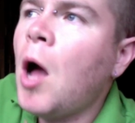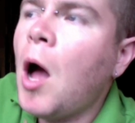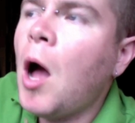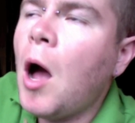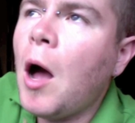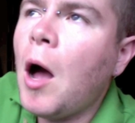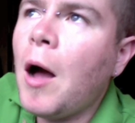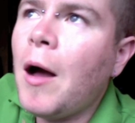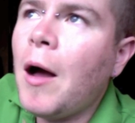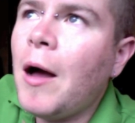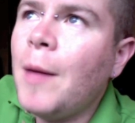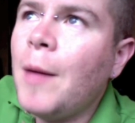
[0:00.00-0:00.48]

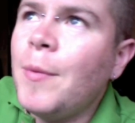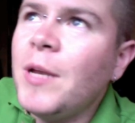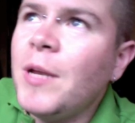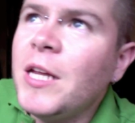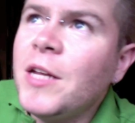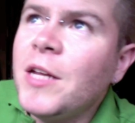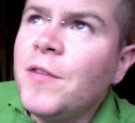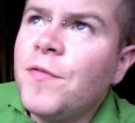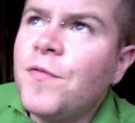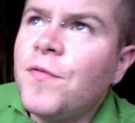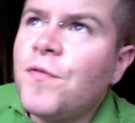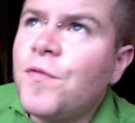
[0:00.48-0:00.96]
I
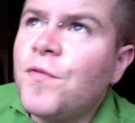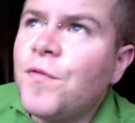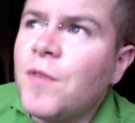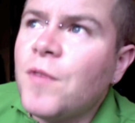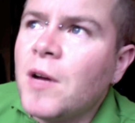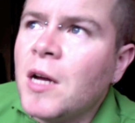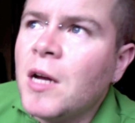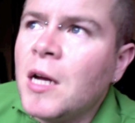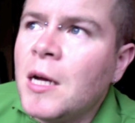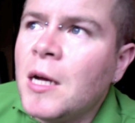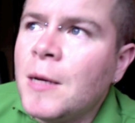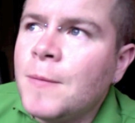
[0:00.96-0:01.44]
believe
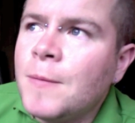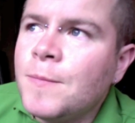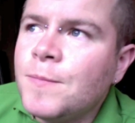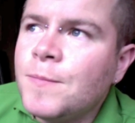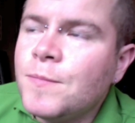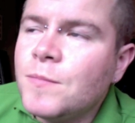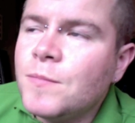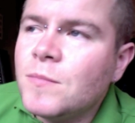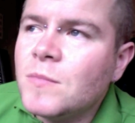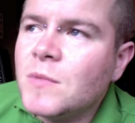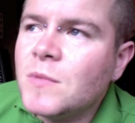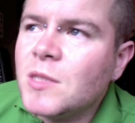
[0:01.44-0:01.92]

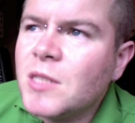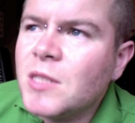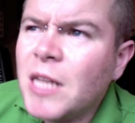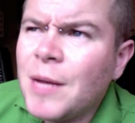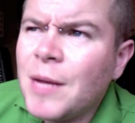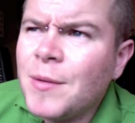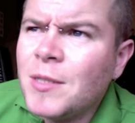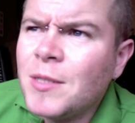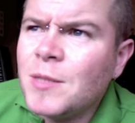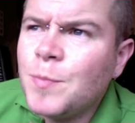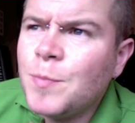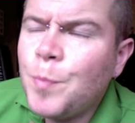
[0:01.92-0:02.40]

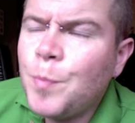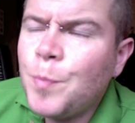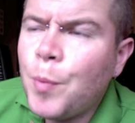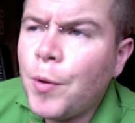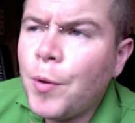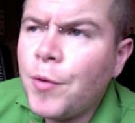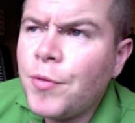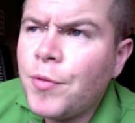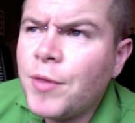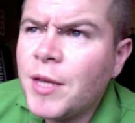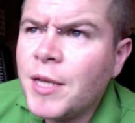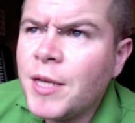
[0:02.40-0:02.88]
Simon's
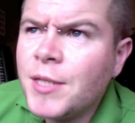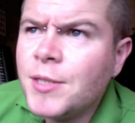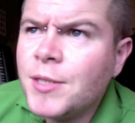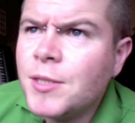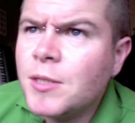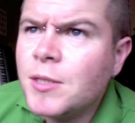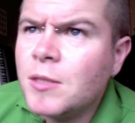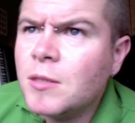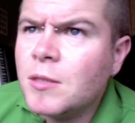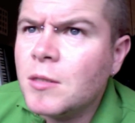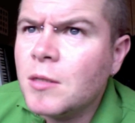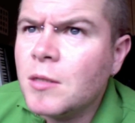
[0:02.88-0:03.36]

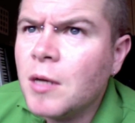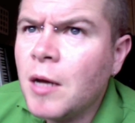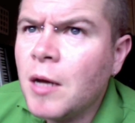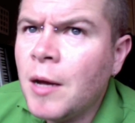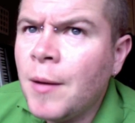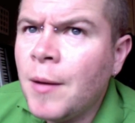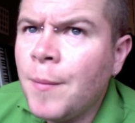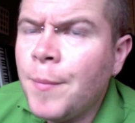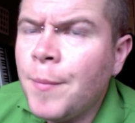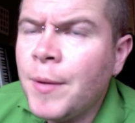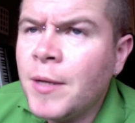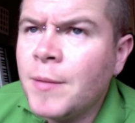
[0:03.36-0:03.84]
birthday's
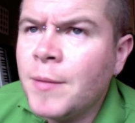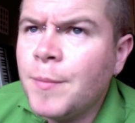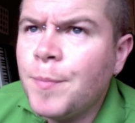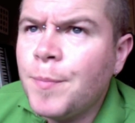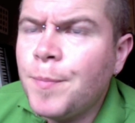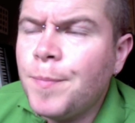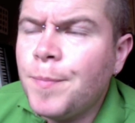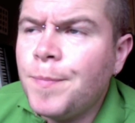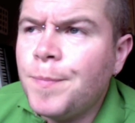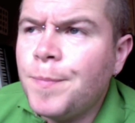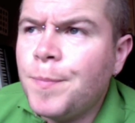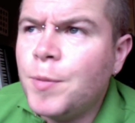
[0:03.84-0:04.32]
been
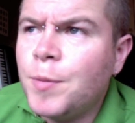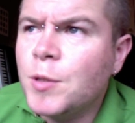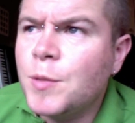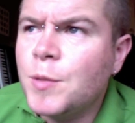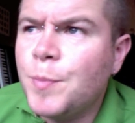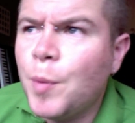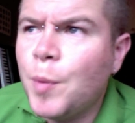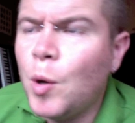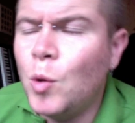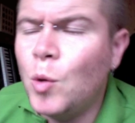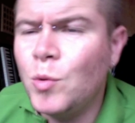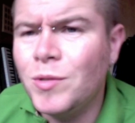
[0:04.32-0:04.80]

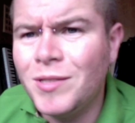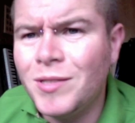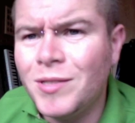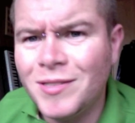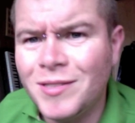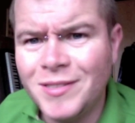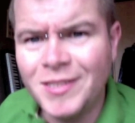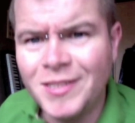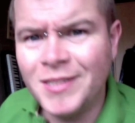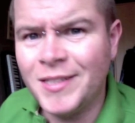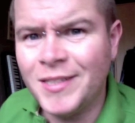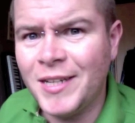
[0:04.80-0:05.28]
postponed
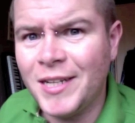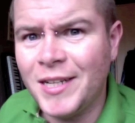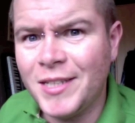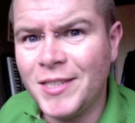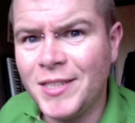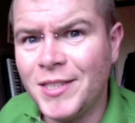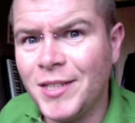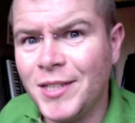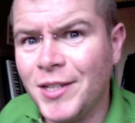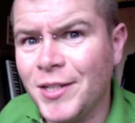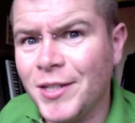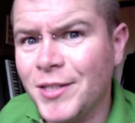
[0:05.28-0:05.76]
until
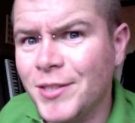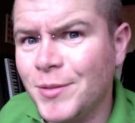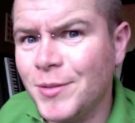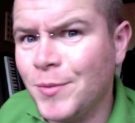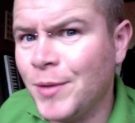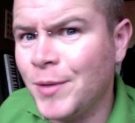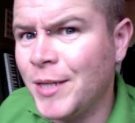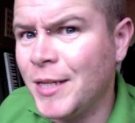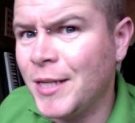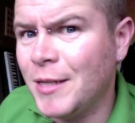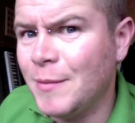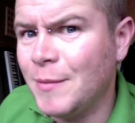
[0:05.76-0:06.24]
next year,
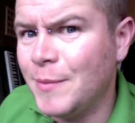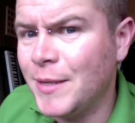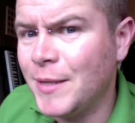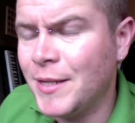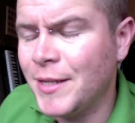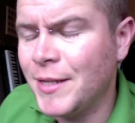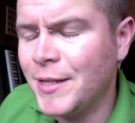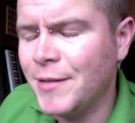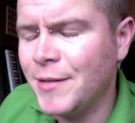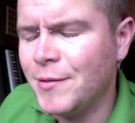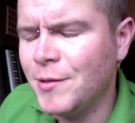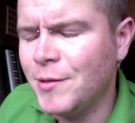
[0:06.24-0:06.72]
when he'll be
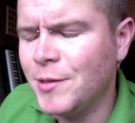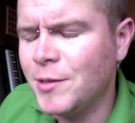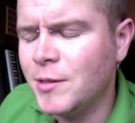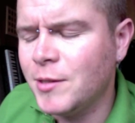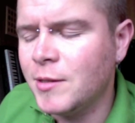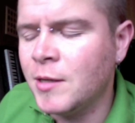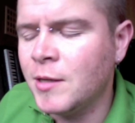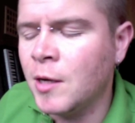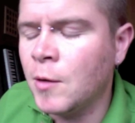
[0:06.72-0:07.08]
a year older.